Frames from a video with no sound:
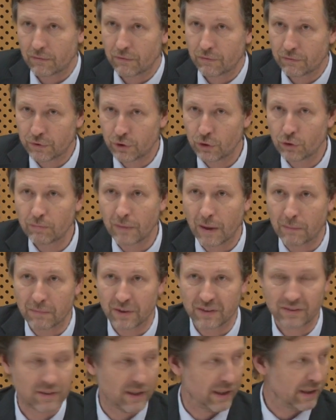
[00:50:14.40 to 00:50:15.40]
few
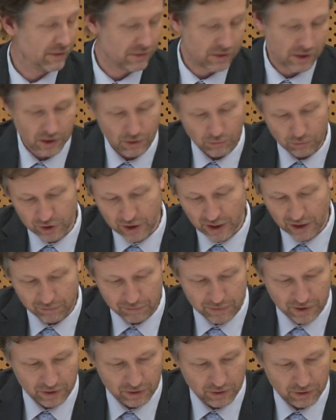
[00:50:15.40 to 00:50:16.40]
member states which
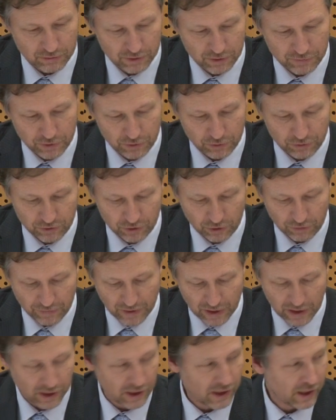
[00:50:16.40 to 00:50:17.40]
have been reviewed so
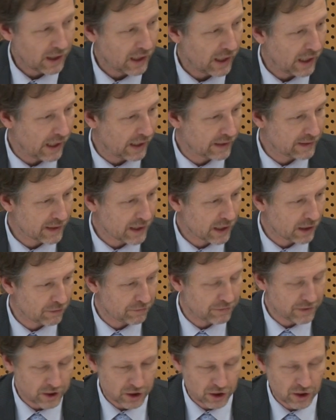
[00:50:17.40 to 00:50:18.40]
far. I think I'll
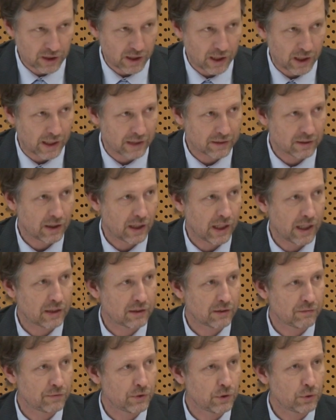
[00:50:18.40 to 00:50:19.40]
finish here. I
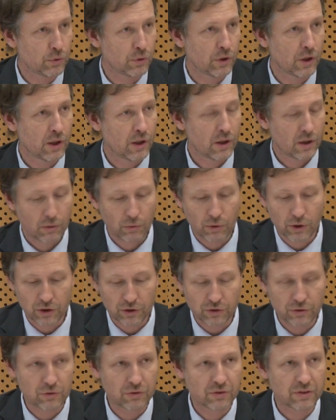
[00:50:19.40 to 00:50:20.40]
had a few
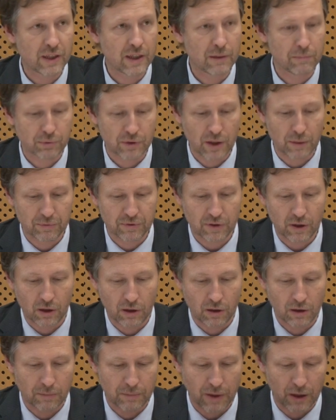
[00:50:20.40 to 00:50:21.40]
words to say perhaps
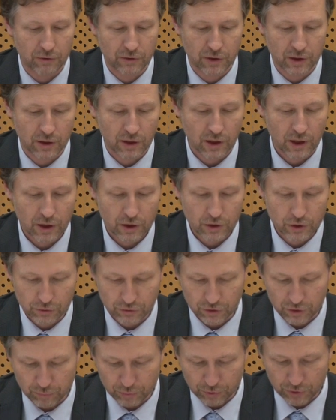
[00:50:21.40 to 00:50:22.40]
about the
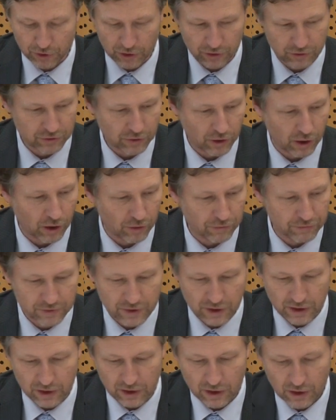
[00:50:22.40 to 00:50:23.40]
jurisprudence of
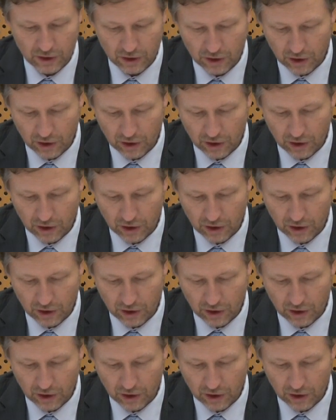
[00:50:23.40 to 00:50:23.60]
the